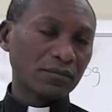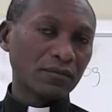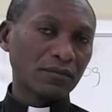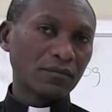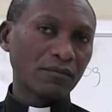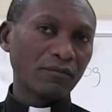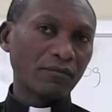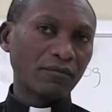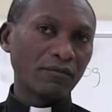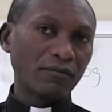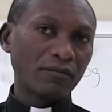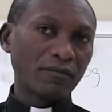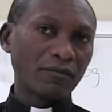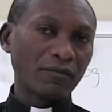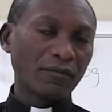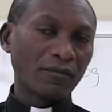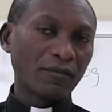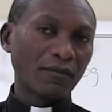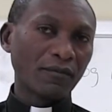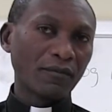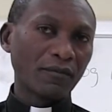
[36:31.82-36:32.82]

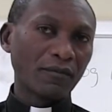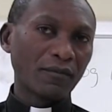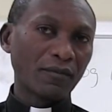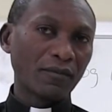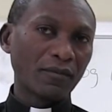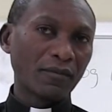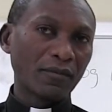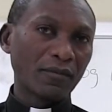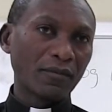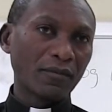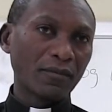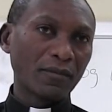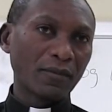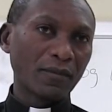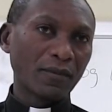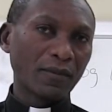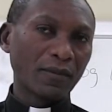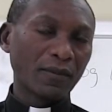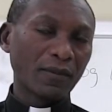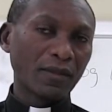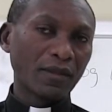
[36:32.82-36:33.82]

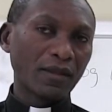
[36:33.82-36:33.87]
No one is speaking in this clip.